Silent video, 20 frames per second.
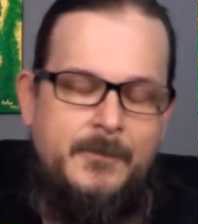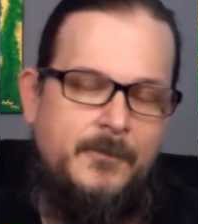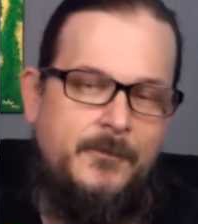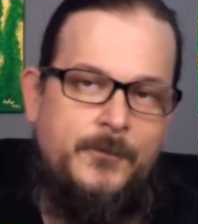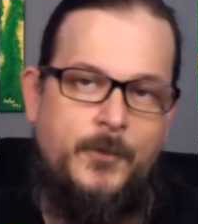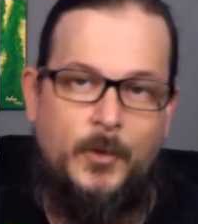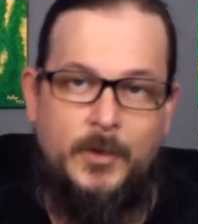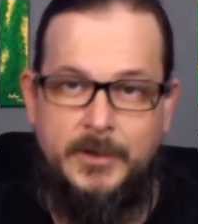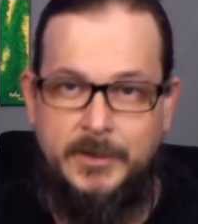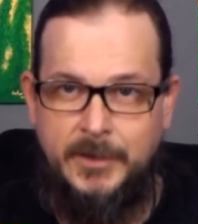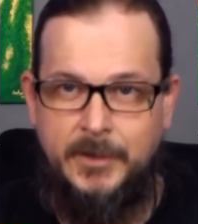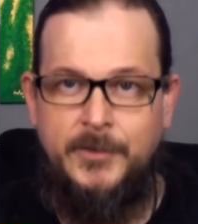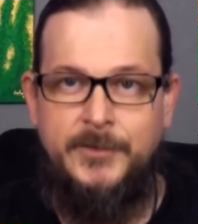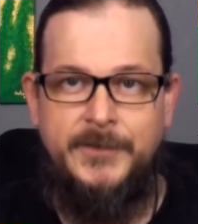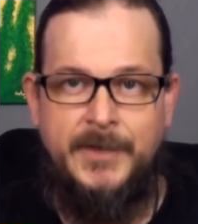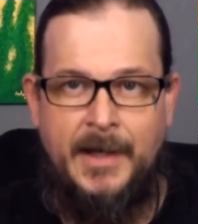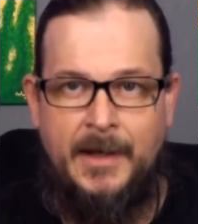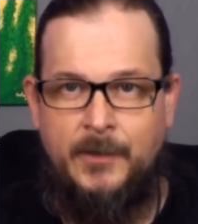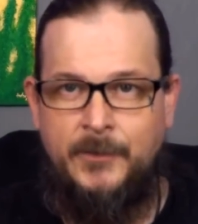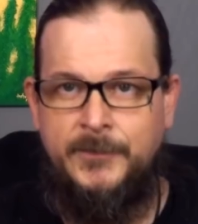
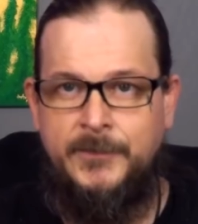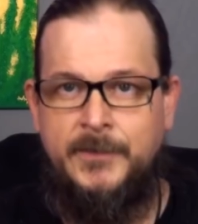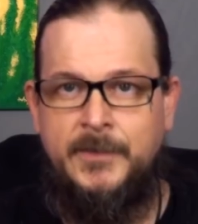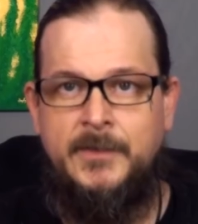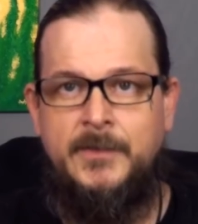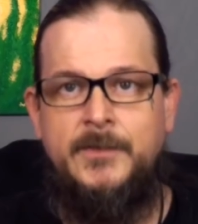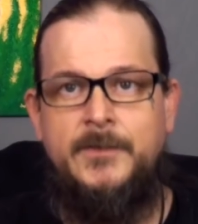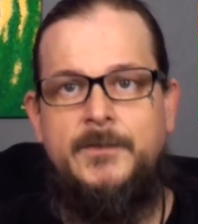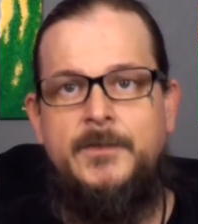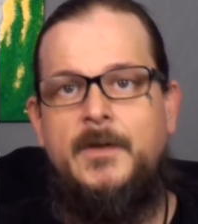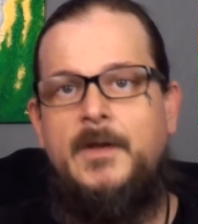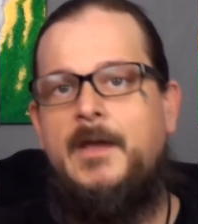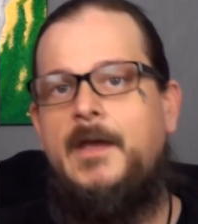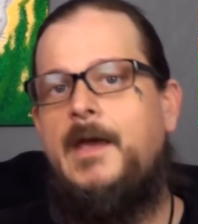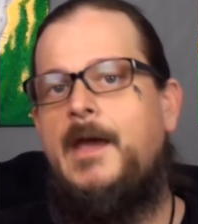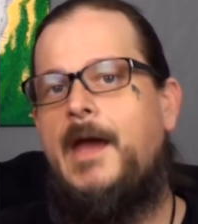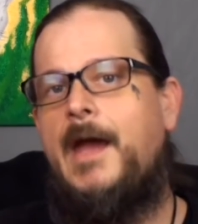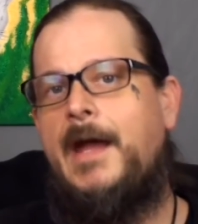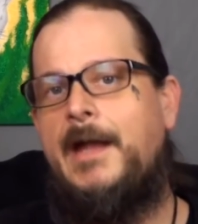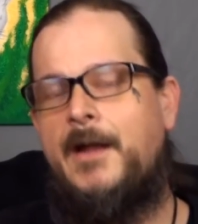foreclosed houses
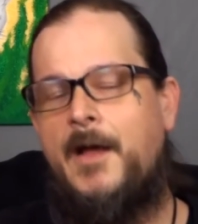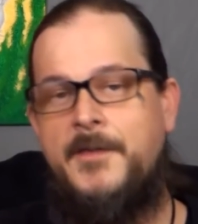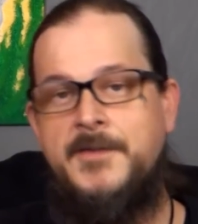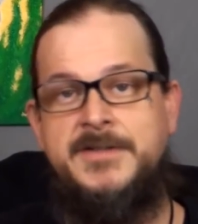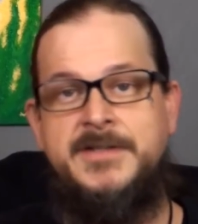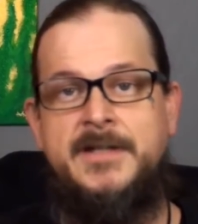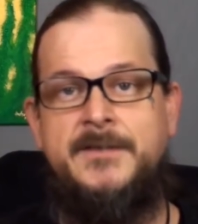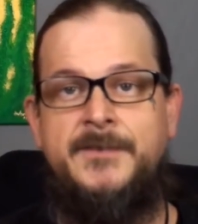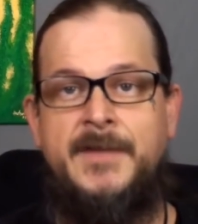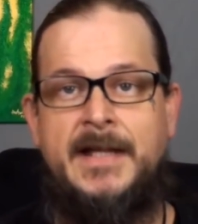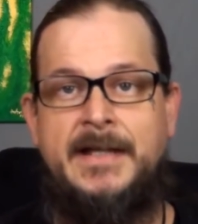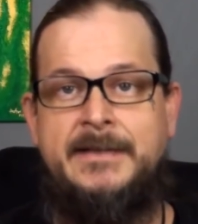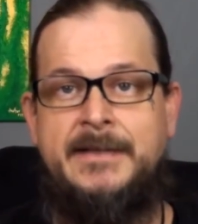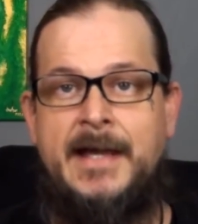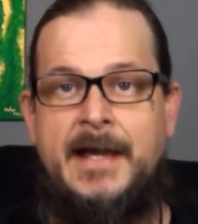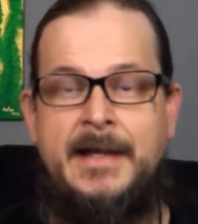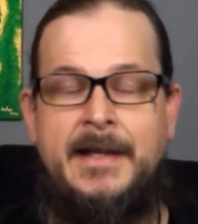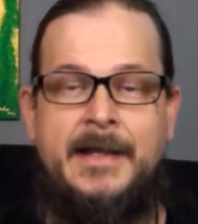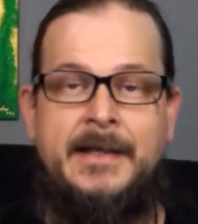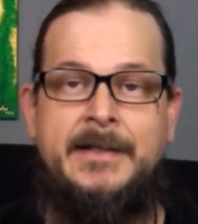and other stuff like
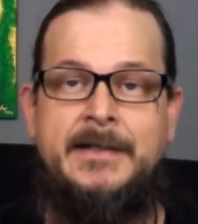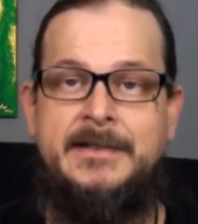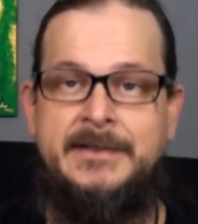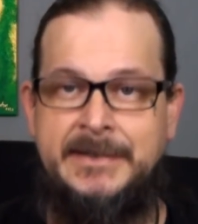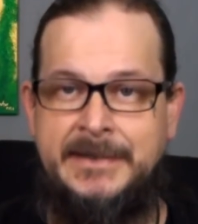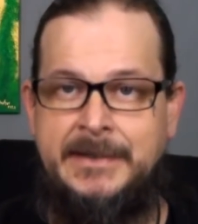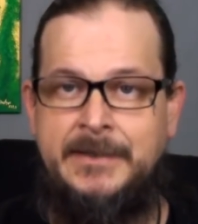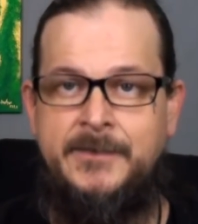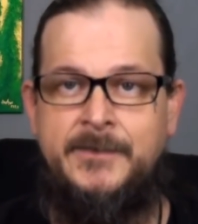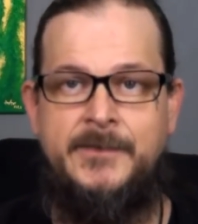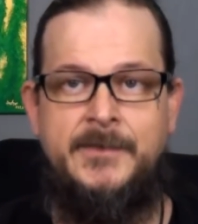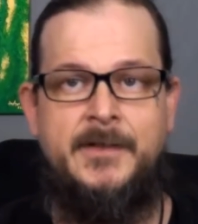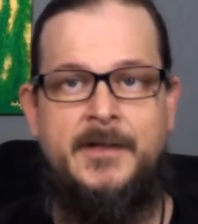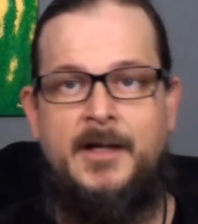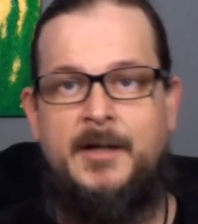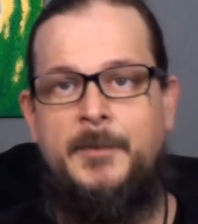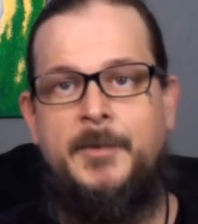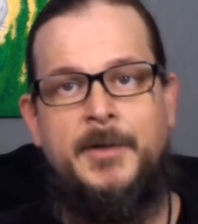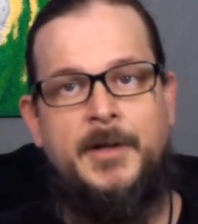that and cleans it up.